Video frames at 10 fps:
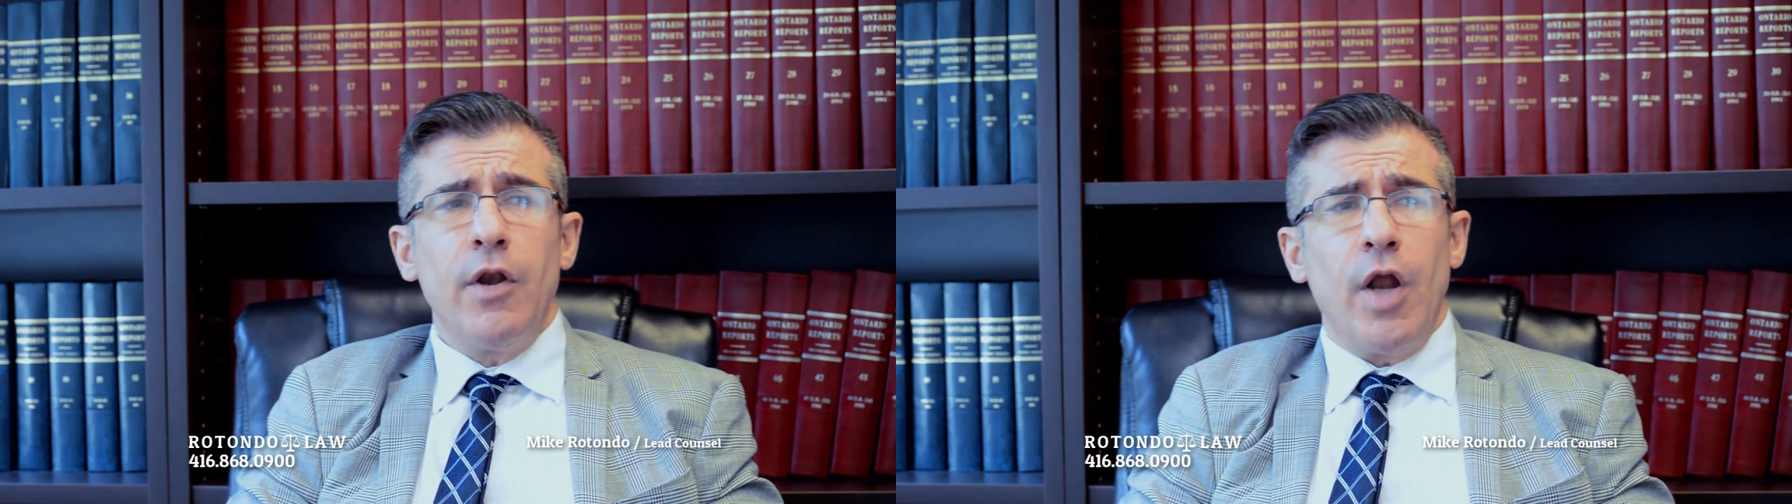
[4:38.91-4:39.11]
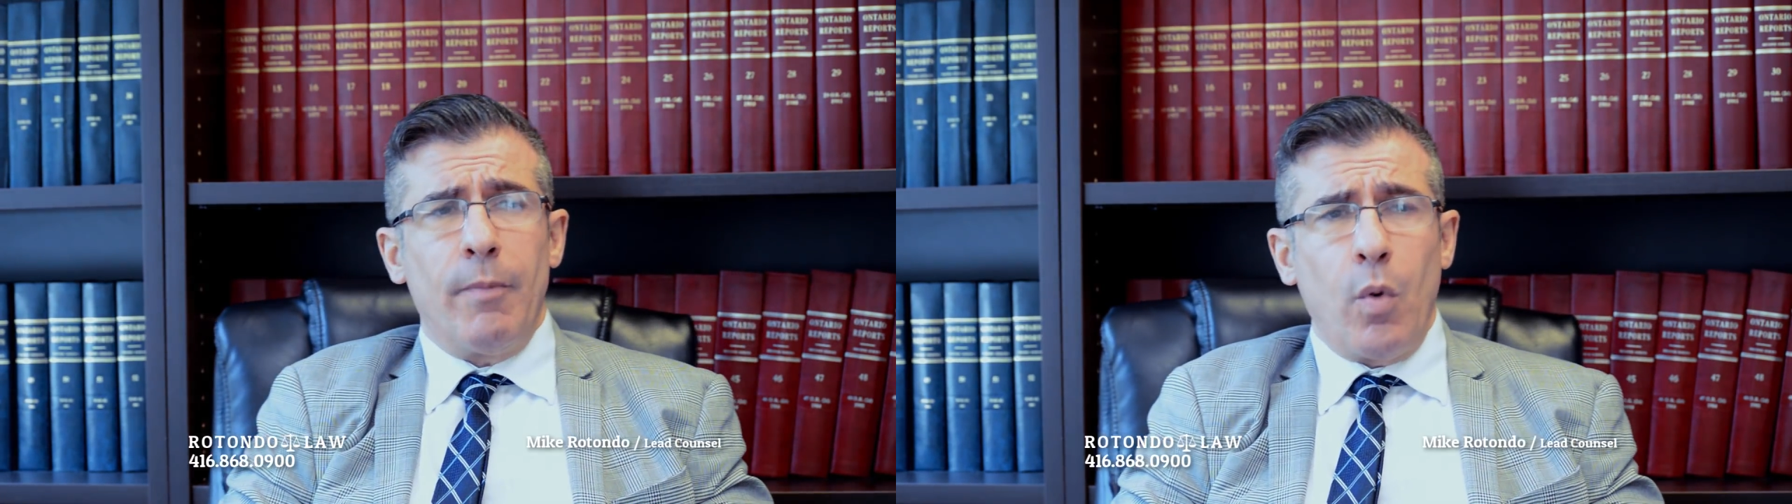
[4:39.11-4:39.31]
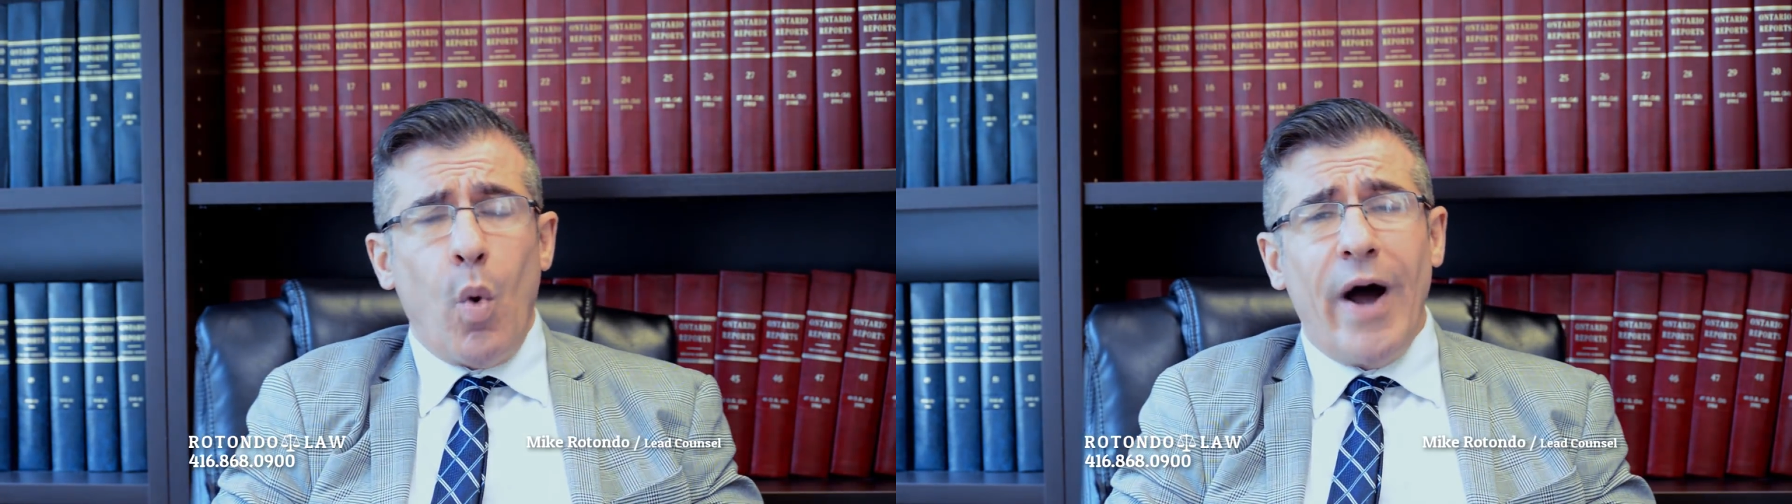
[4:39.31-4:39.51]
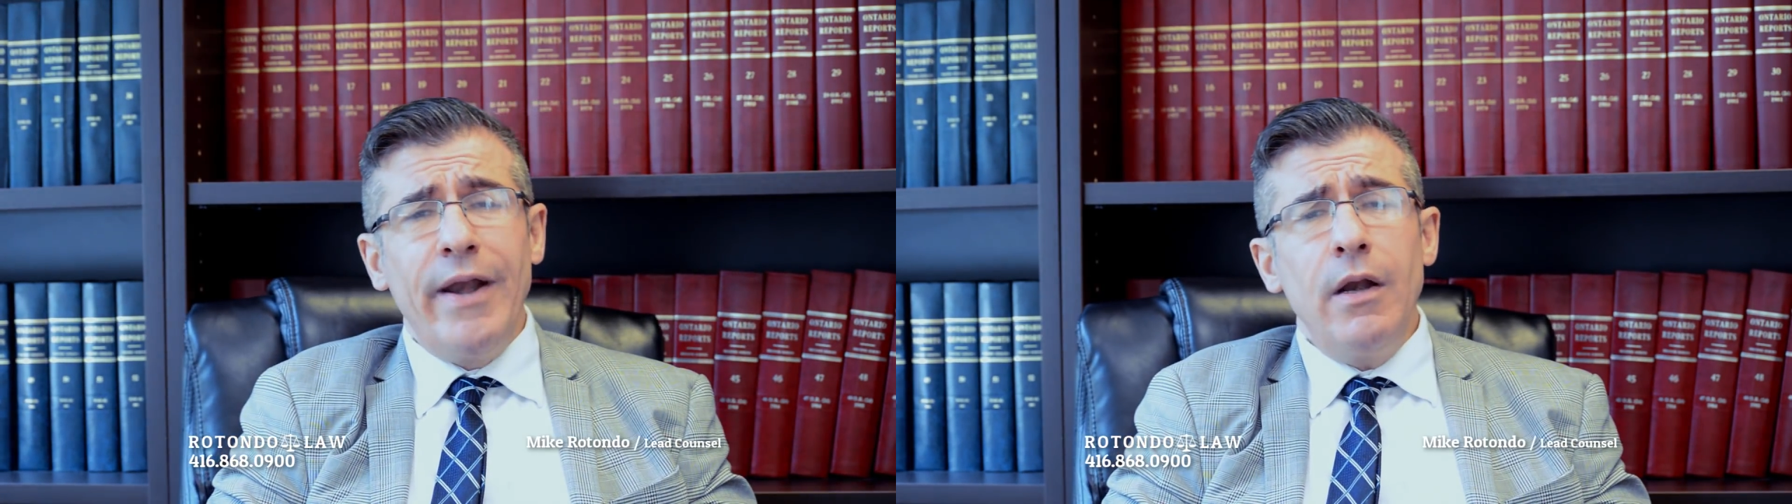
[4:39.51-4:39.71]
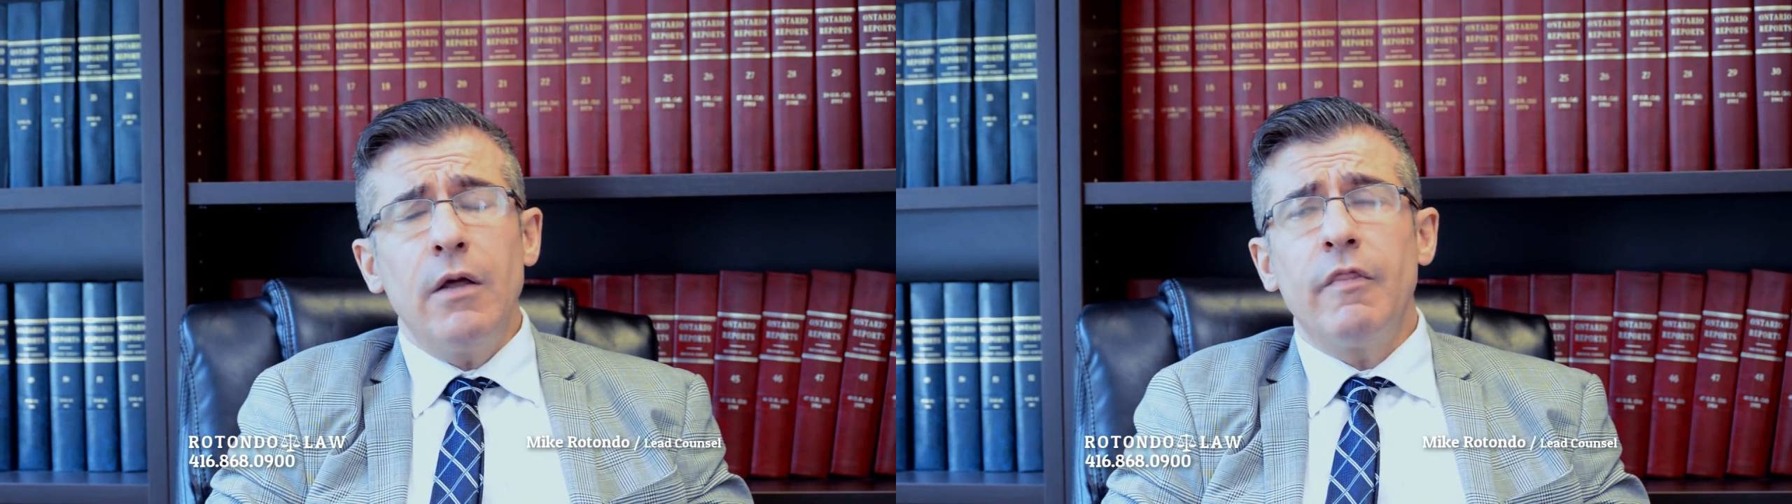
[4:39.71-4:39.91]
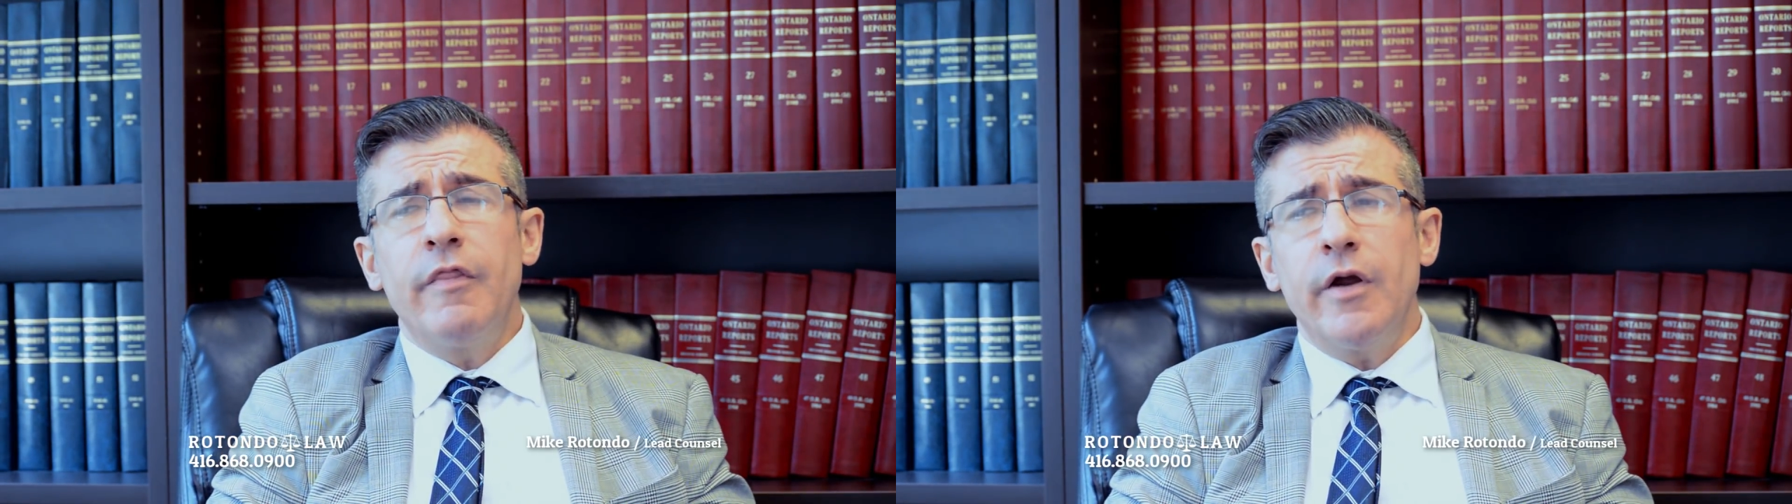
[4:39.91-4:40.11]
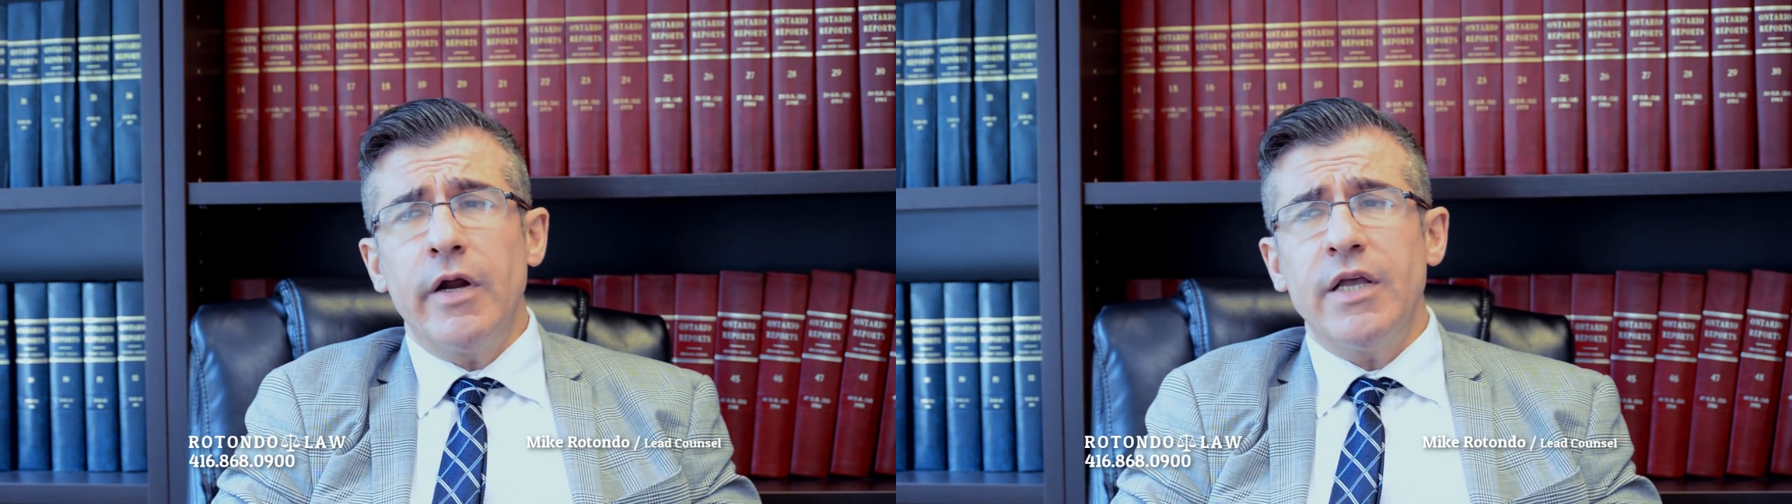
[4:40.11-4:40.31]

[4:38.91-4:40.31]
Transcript: Number one, there